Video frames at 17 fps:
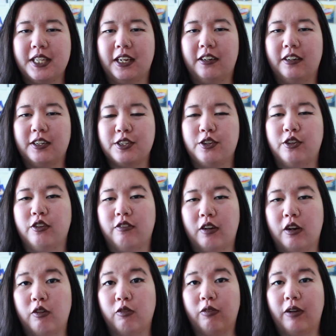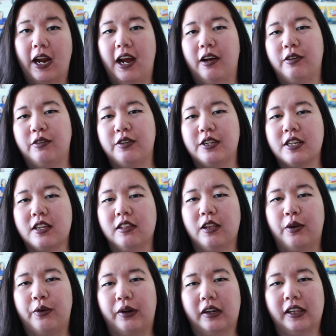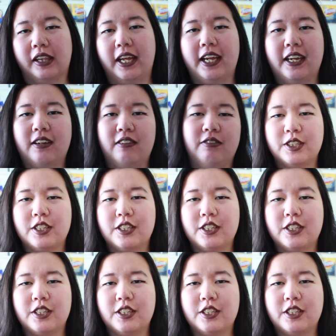that are sort of around Lower Lake,